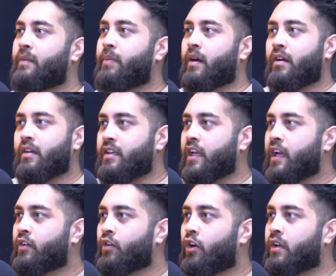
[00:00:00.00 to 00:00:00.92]
But
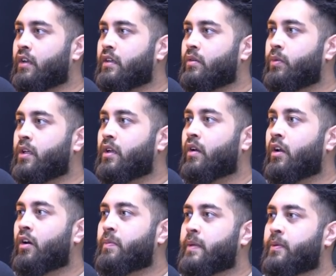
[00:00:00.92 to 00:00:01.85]
year on, we know a
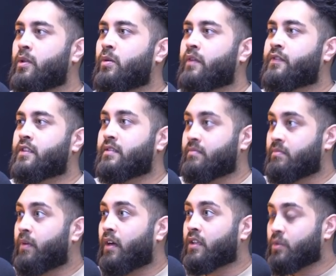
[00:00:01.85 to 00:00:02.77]
lot of people who have
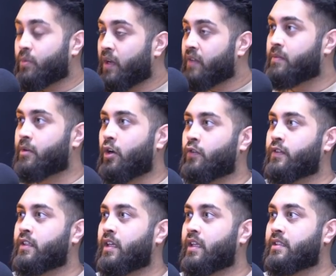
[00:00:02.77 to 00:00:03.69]
passed from COVID.